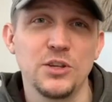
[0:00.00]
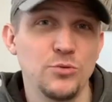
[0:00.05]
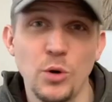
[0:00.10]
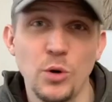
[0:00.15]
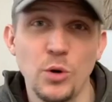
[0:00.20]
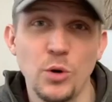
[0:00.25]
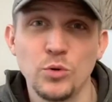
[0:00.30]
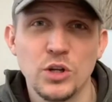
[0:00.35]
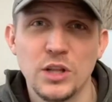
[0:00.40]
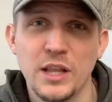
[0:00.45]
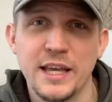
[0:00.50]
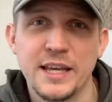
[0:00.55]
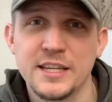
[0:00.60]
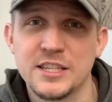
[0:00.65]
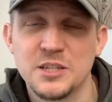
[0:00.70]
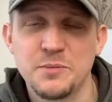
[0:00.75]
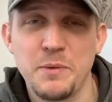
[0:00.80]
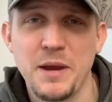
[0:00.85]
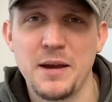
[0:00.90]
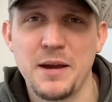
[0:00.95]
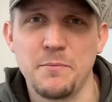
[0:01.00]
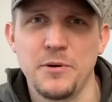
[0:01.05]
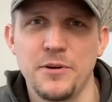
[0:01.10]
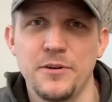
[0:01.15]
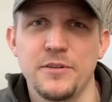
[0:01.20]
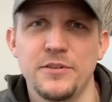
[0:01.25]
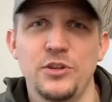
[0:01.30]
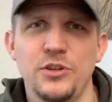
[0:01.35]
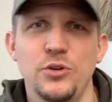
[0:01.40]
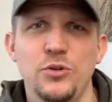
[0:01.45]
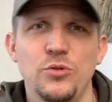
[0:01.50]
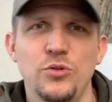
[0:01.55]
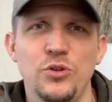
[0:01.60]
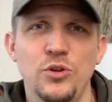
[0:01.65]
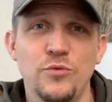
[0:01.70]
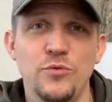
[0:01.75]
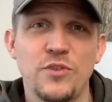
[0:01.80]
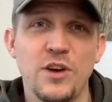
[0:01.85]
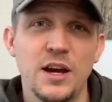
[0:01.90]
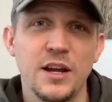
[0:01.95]
You don't look like a spammer.
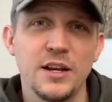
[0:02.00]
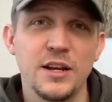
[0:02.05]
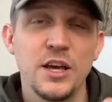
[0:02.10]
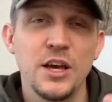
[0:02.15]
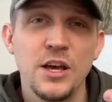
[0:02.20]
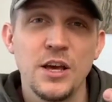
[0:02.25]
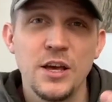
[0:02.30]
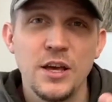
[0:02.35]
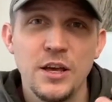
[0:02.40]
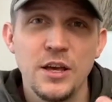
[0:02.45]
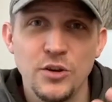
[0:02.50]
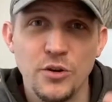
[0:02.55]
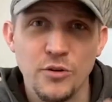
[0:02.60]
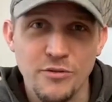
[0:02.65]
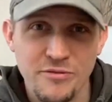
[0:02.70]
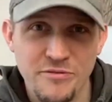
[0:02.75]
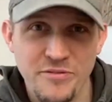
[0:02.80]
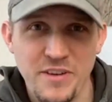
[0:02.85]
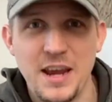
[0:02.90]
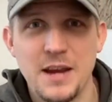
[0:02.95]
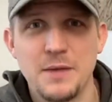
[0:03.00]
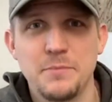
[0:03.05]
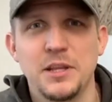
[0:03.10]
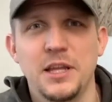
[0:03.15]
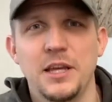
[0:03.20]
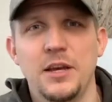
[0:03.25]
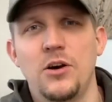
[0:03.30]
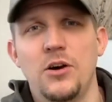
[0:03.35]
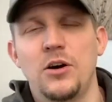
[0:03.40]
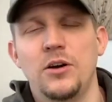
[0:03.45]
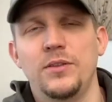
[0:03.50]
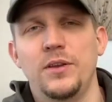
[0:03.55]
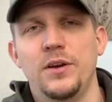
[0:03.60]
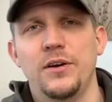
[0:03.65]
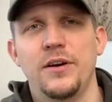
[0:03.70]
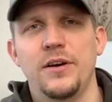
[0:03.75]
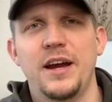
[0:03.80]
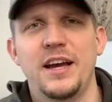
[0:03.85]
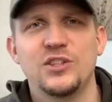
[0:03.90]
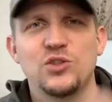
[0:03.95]
You've got your family on
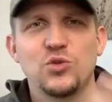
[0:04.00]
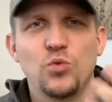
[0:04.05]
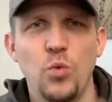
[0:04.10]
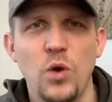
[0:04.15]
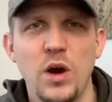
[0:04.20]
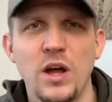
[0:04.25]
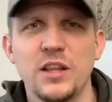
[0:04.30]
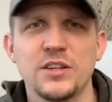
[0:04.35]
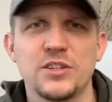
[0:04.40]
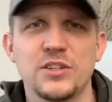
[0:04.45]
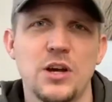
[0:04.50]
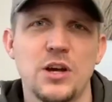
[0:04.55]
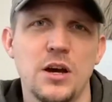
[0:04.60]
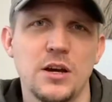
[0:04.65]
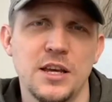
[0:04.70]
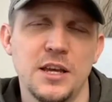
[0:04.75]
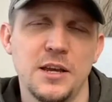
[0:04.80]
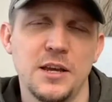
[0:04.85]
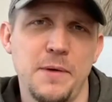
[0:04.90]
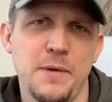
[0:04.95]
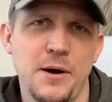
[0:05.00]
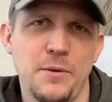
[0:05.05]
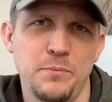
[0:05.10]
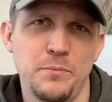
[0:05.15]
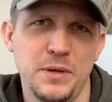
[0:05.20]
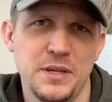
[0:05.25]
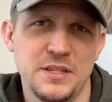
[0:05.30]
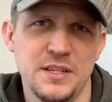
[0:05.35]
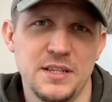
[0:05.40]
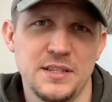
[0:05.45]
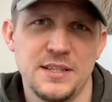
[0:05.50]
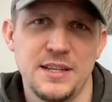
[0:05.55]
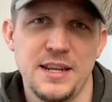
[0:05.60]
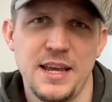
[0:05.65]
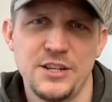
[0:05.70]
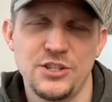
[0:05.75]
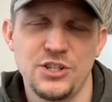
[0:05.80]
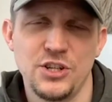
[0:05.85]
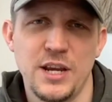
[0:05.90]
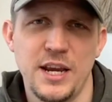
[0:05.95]
there, as well as talking about business and
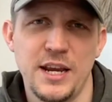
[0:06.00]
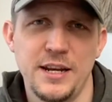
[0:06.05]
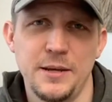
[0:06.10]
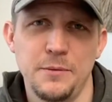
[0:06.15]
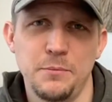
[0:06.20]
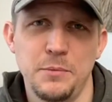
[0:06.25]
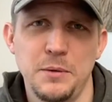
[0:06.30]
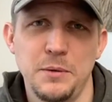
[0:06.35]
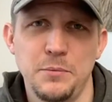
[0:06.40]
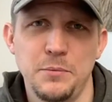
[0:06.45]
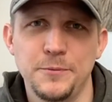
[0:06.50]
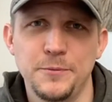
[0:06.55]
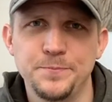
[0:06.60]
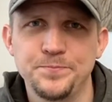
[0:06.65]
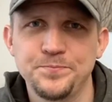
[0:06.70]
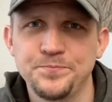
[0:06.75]
educating people.